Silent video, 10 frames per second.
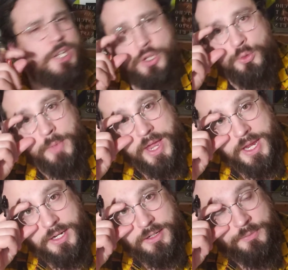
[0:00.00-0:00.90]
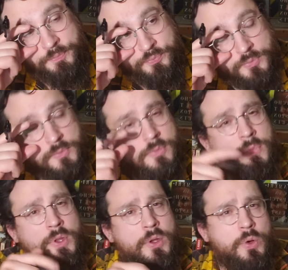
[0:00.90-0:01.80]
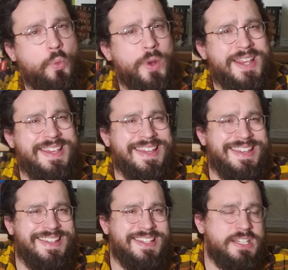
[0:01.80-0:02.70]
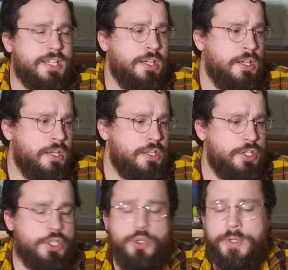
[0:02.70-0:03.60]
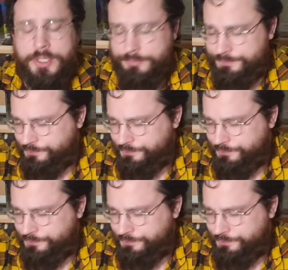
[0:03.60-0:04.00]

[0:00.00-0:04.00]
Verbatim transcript: inhumane what he is doing.